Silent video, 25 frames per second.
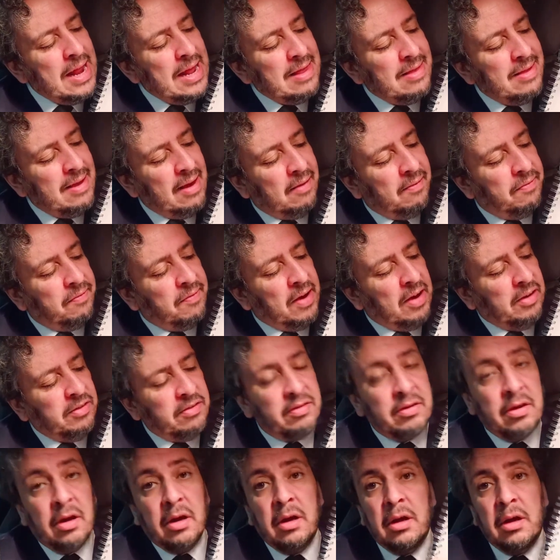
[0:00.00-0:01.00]
Between
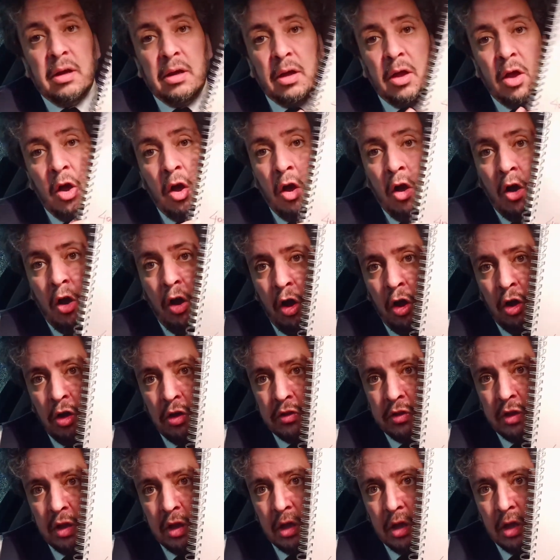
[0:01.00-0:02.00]
the pressure
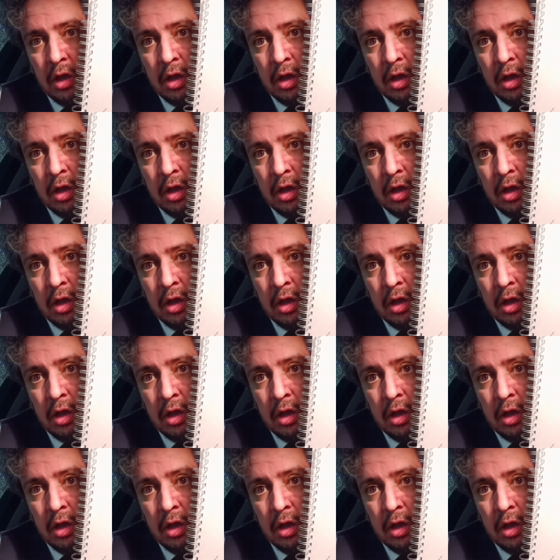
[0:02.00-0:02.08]
chamber,